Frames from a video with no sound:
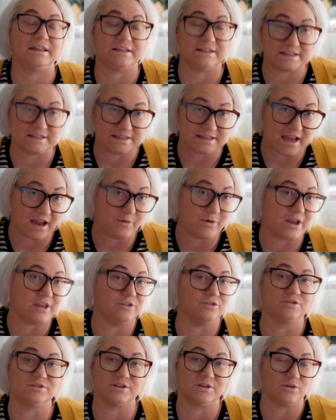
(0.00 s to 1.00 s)
This is how I
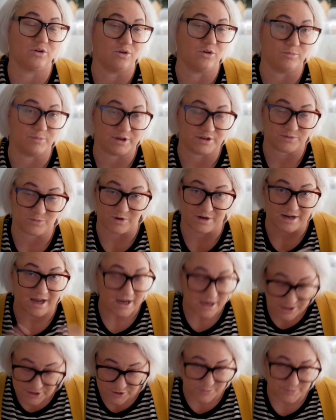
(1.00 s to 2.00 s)
use it almost
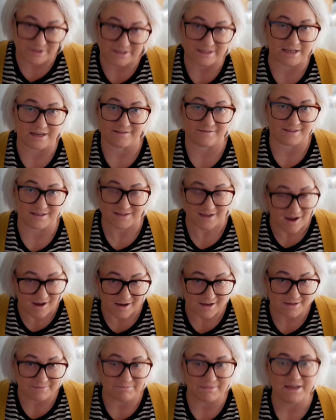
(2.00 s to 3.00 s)
100% of the
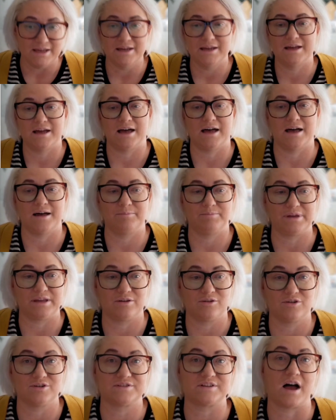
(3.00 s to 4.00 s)
time
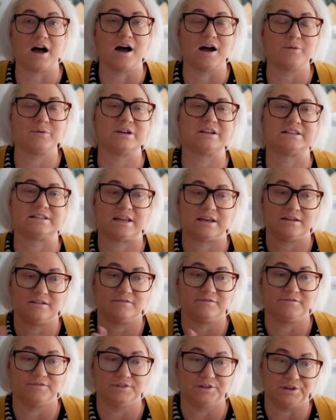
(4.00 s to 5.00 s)
because I wanna stay in
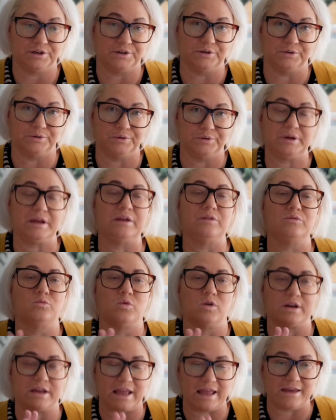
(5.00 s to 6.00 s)
flow in
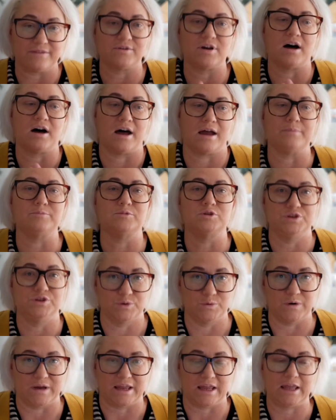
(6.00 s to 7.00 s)
whatever I'm
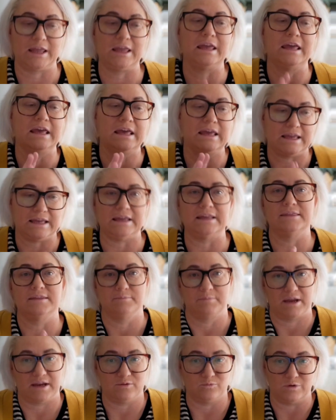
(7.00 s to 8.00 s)
doing in the
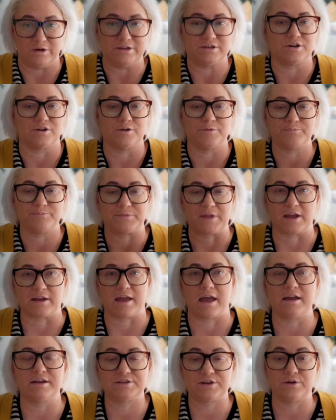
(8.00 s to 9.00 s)
main window.
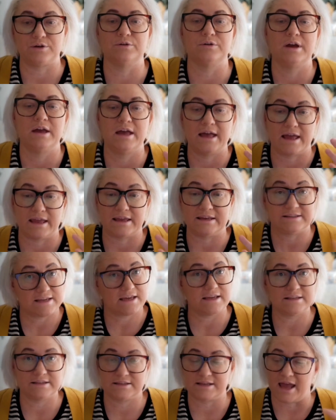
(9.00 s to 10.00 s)
Okay, so it
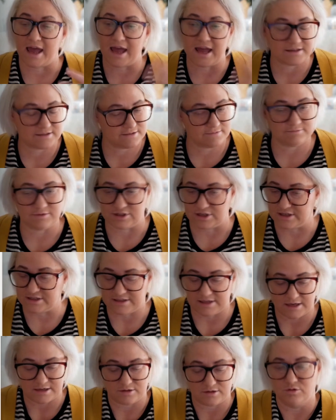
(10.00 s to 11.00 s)
does act just
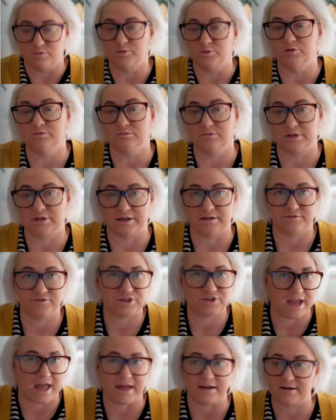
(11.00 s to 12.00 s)
like normal kind of
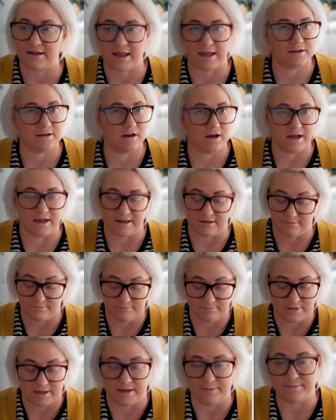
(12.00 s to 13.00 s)
chat AI
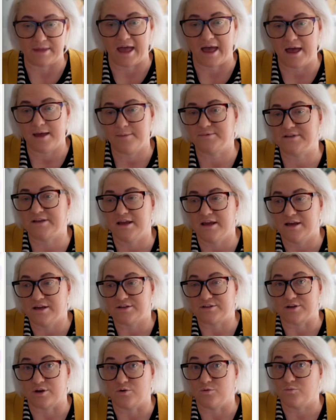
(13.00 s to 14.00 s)
apps.
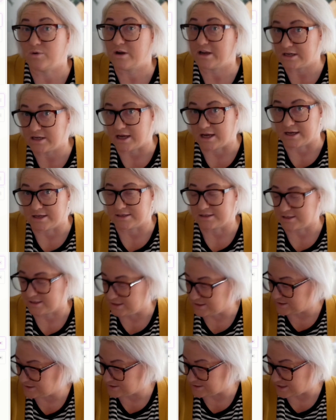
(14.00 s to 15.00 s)
So we're gonna ask it